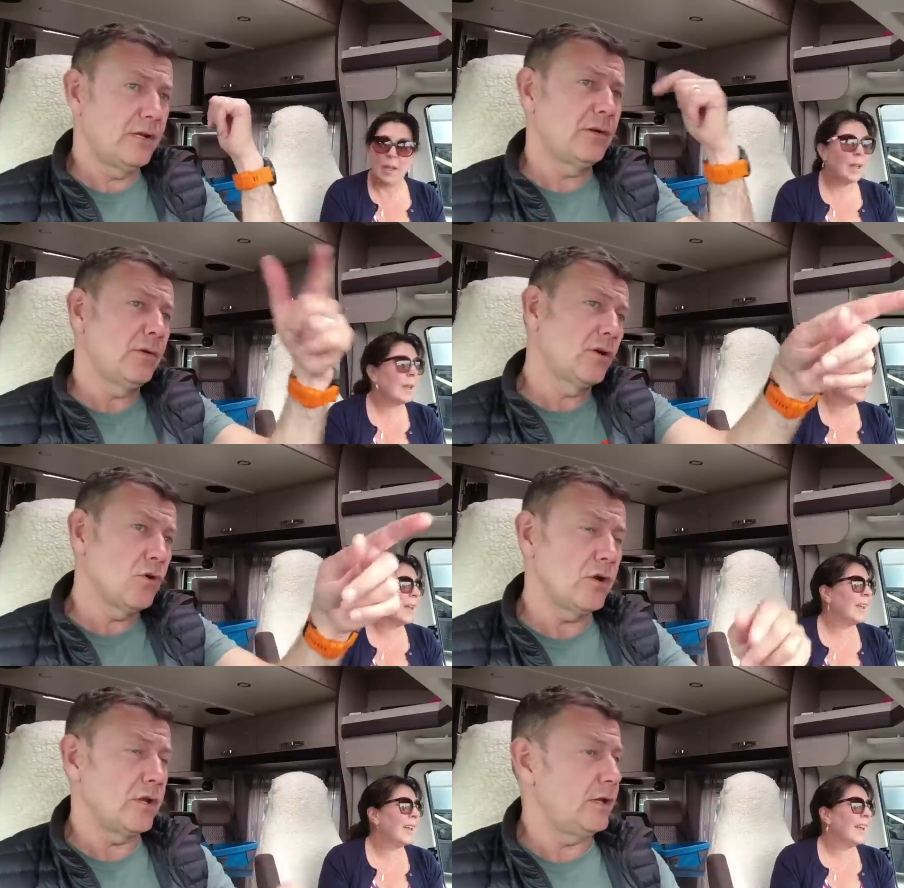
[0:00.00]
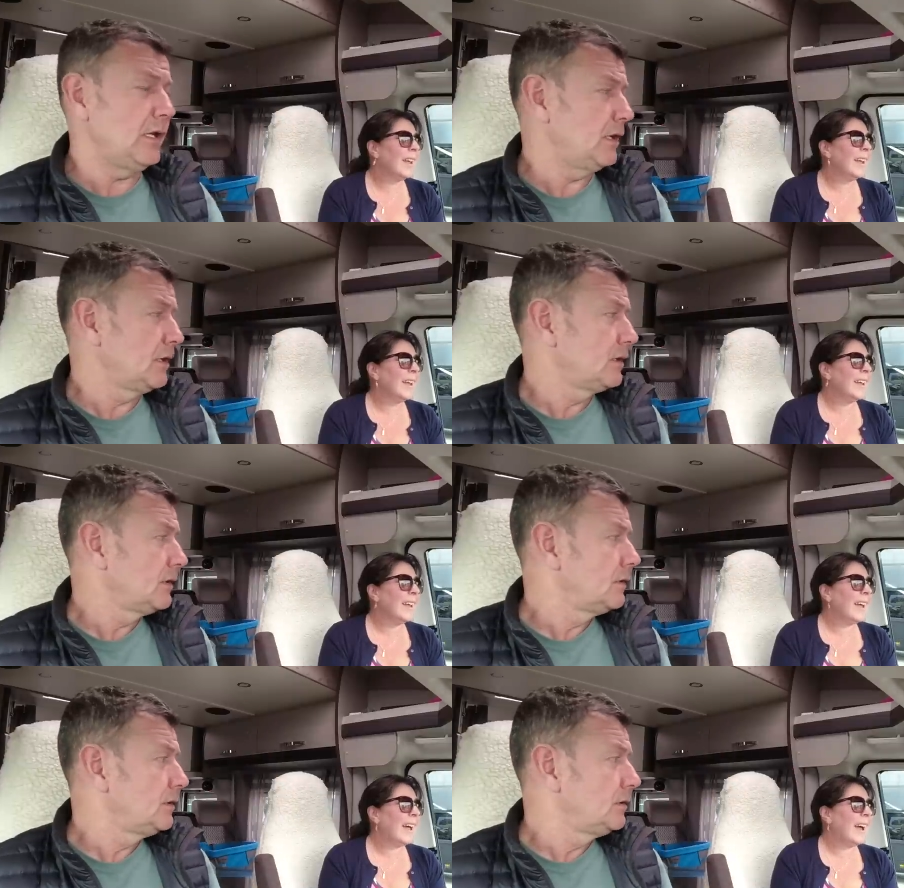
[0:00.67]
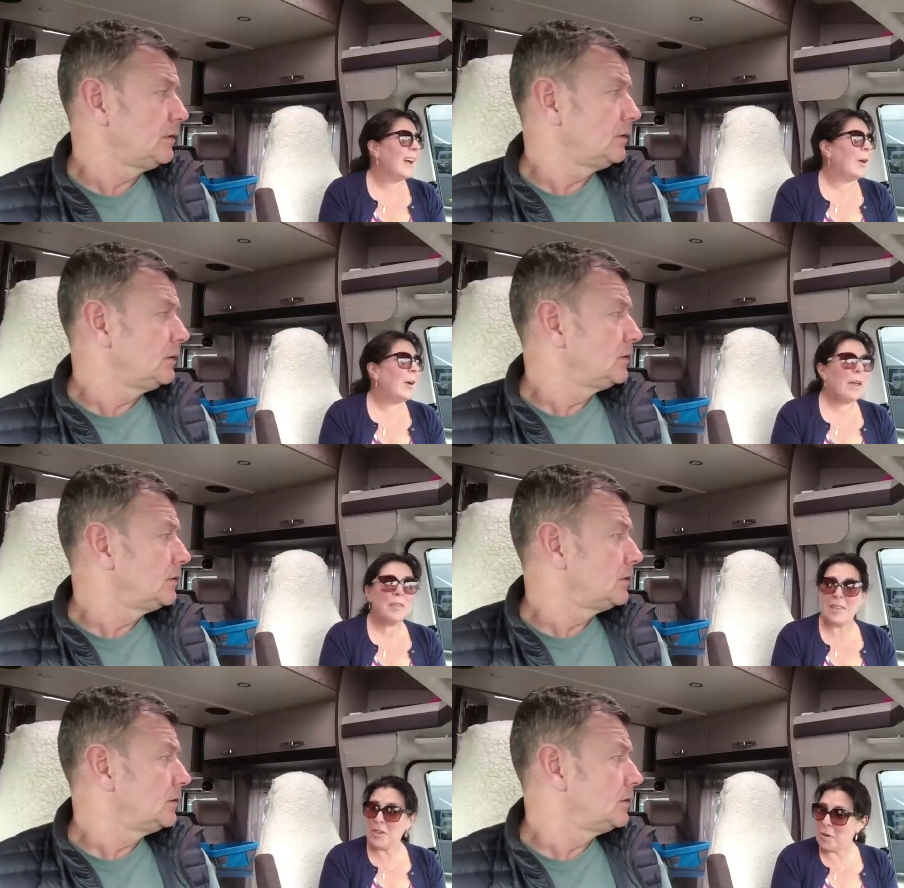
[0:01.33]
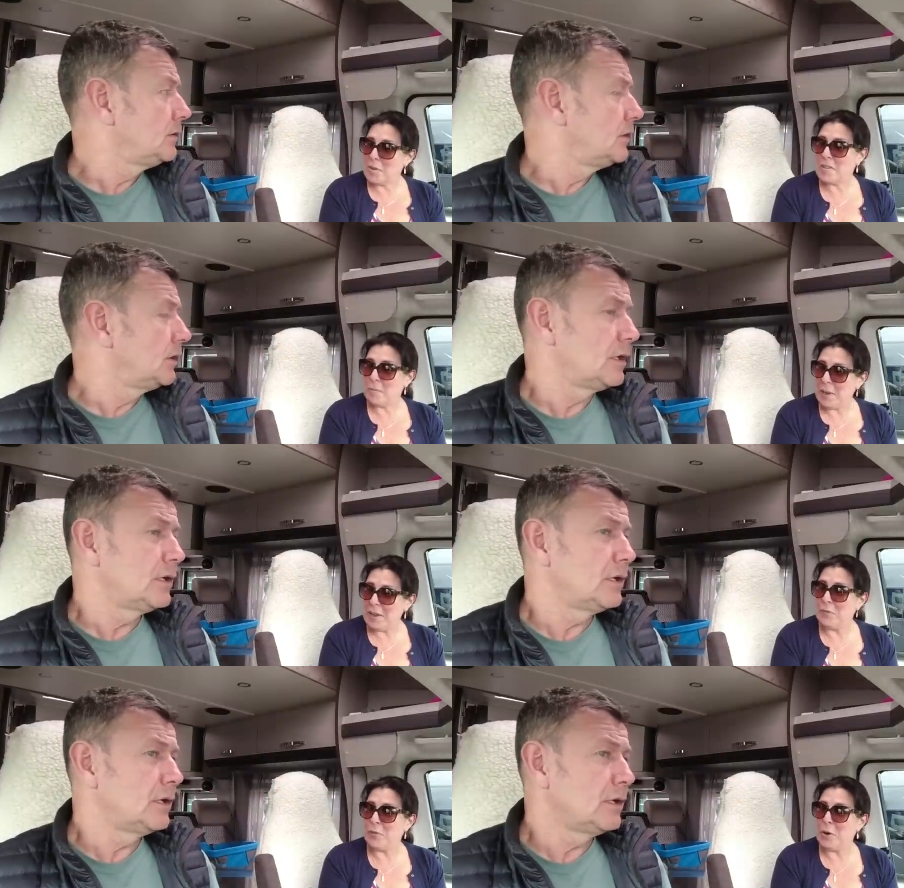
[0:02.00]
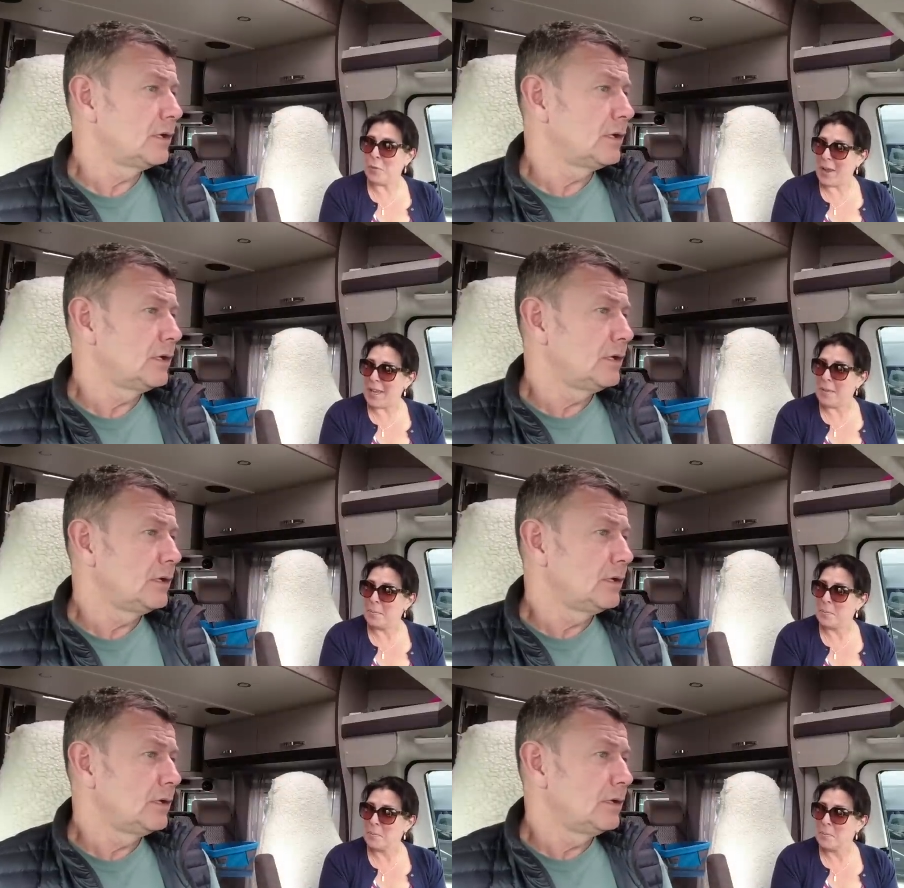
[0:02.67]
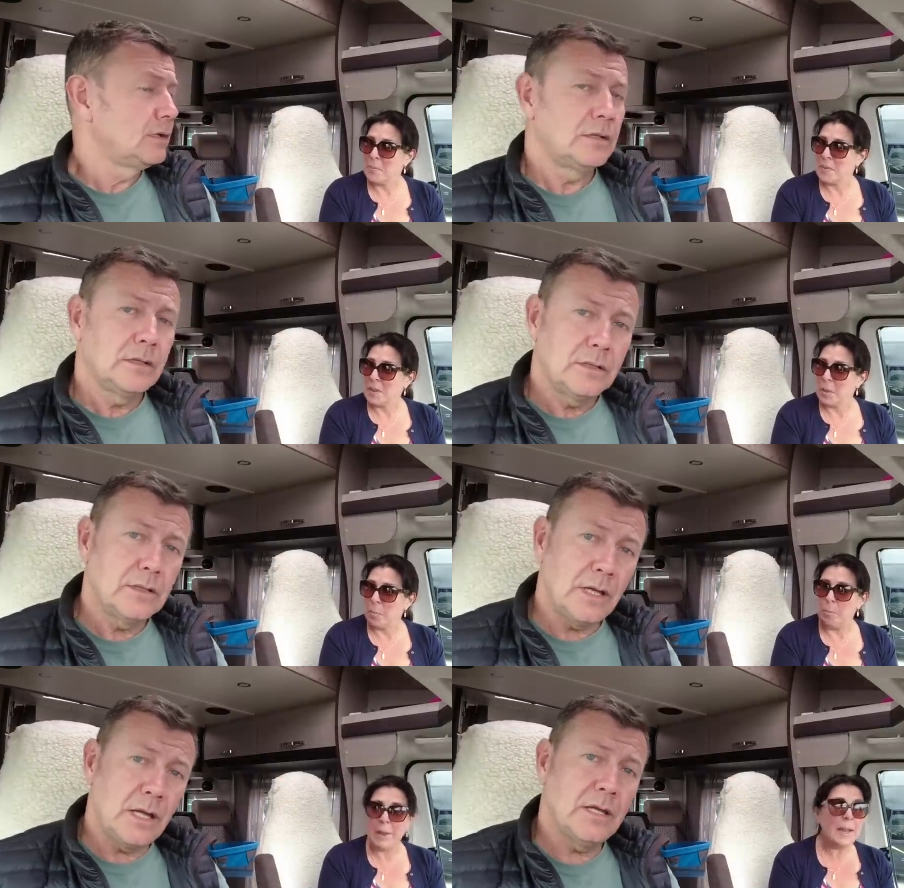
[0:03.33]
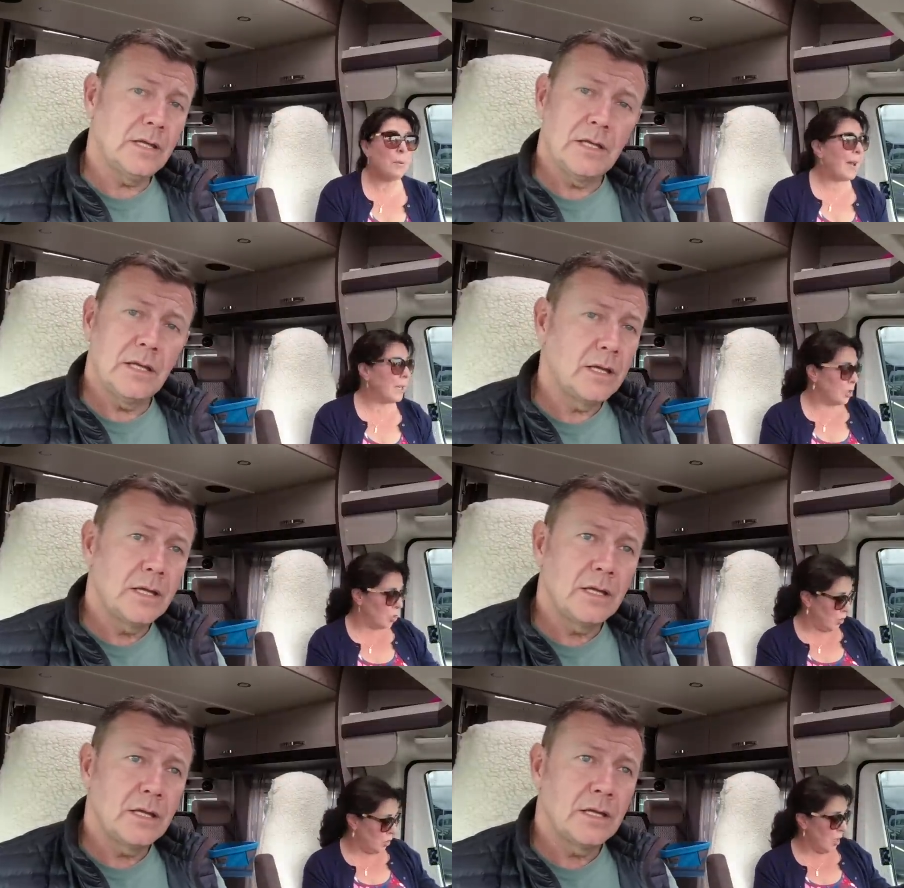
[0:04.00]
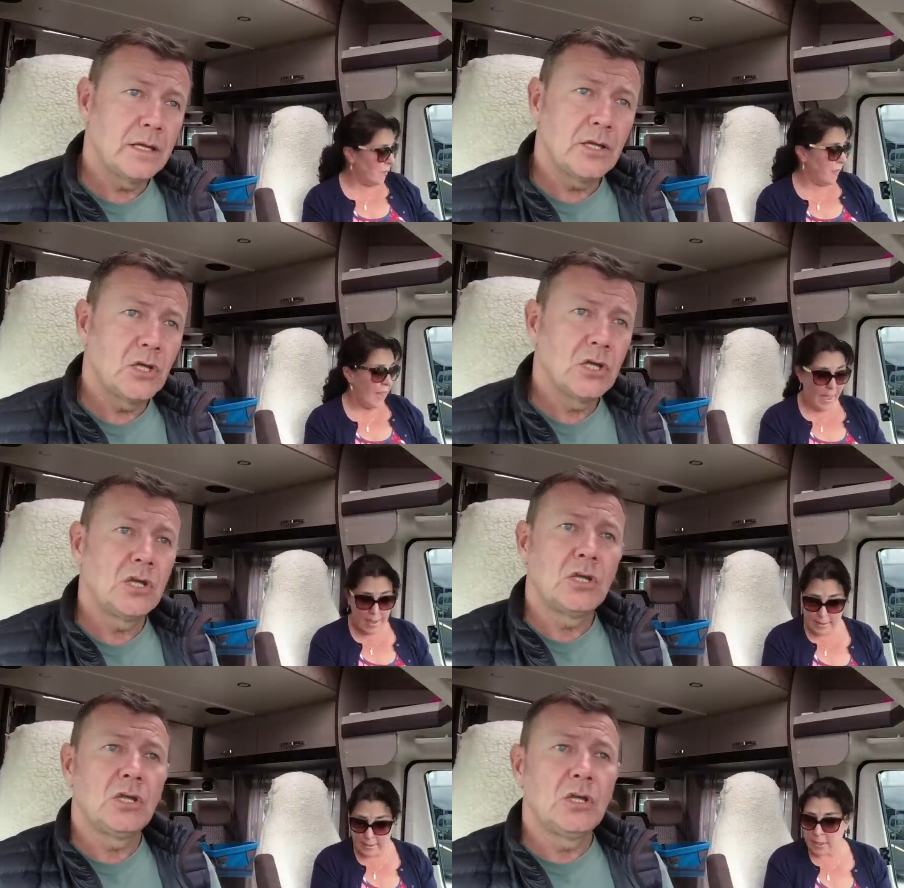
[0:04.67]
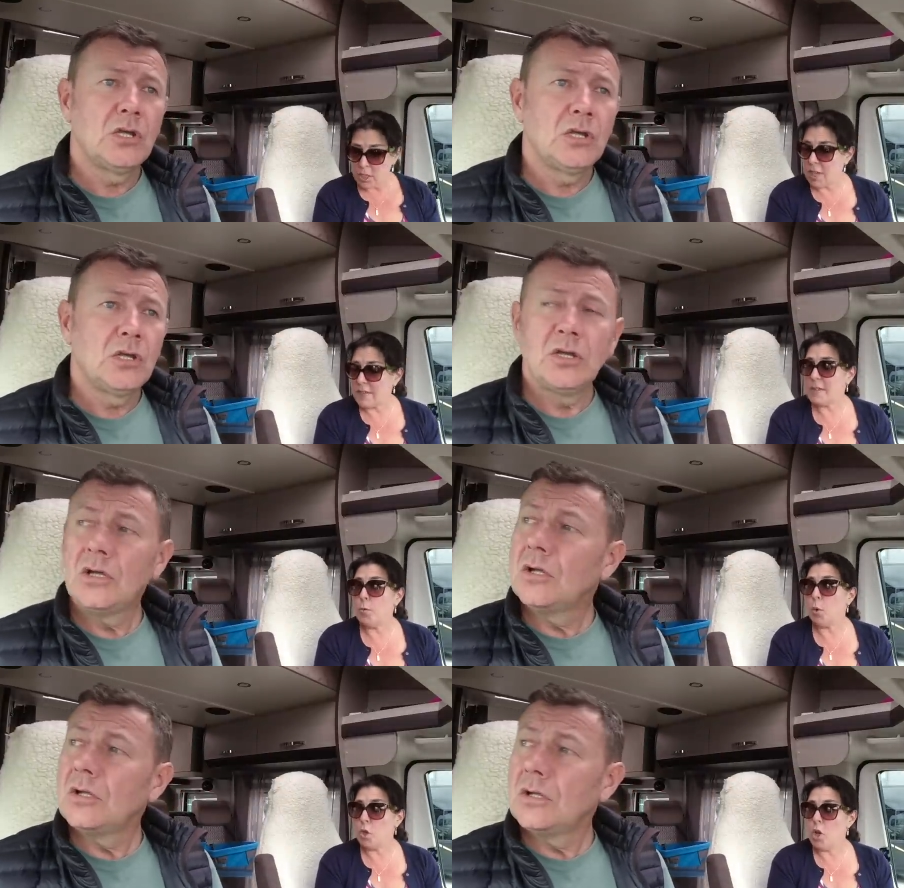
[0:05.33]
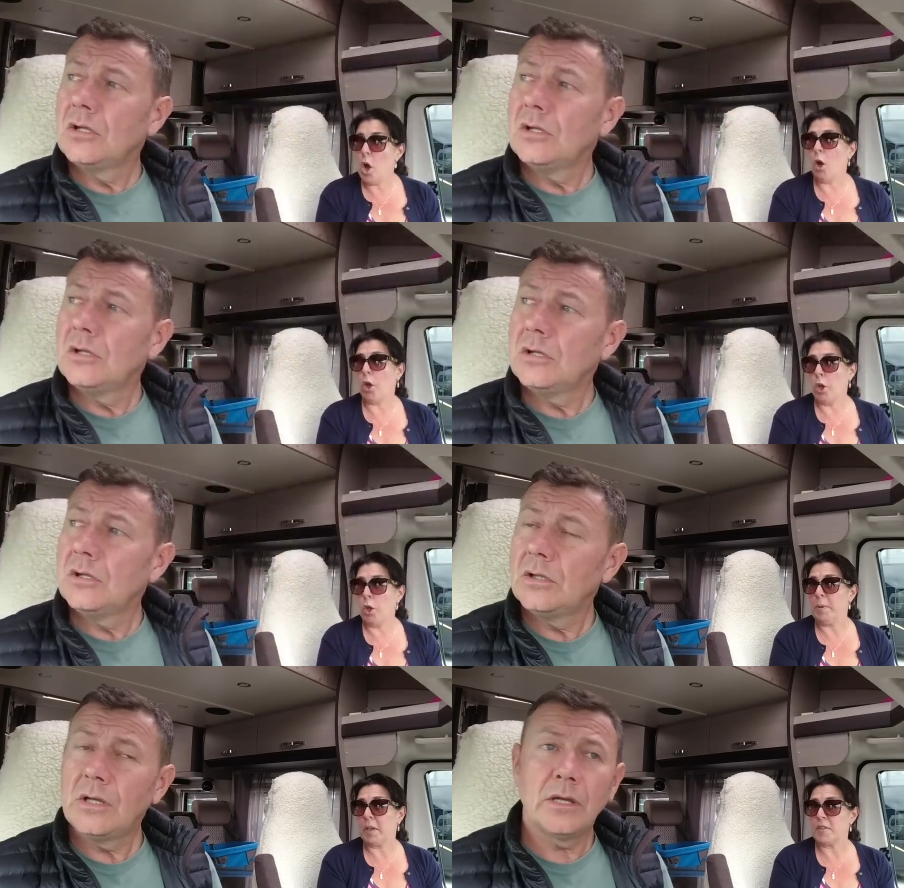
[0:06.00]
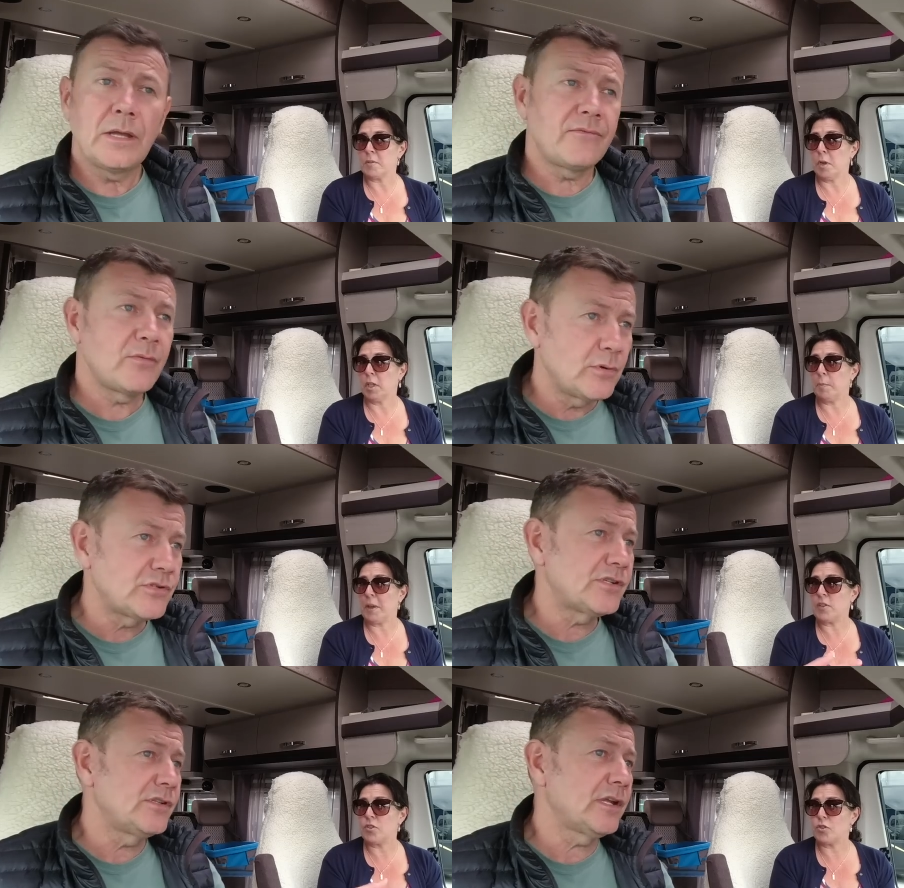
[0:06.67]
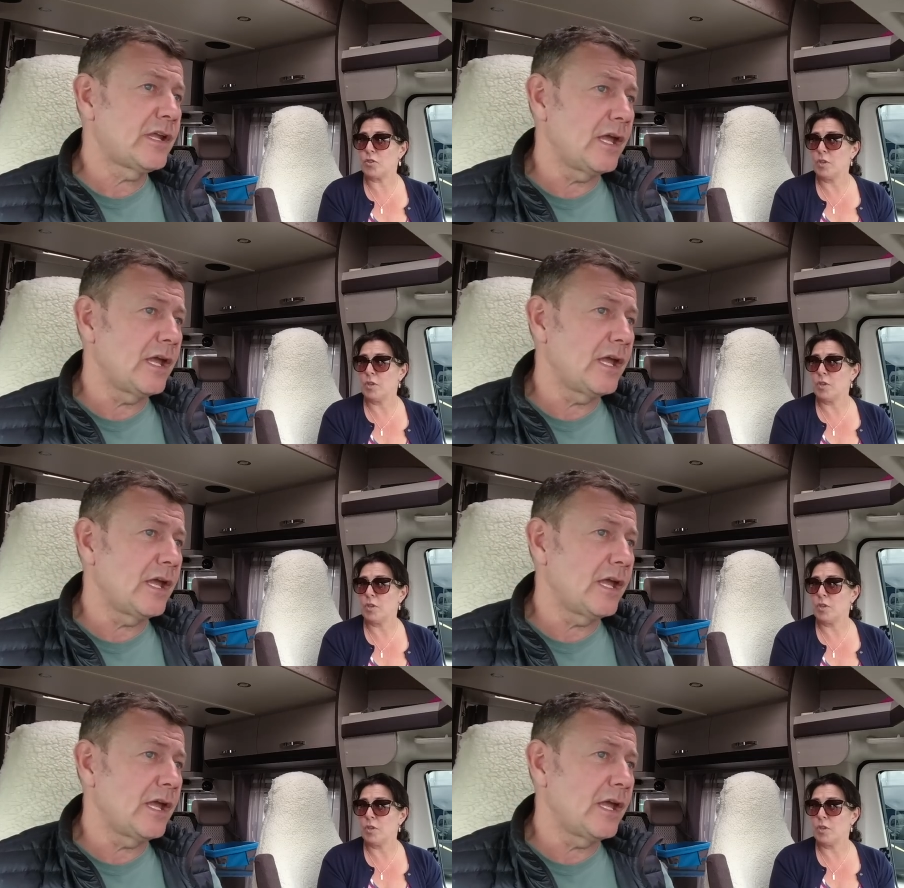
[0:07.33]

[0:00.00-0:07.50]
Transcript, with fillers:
Speaker 1: when he were going,
Speaker 2: the dogs have been for a wee. Yeah. Billy went just over there. Jessie would not go because everybody's the in
Speaker 1: the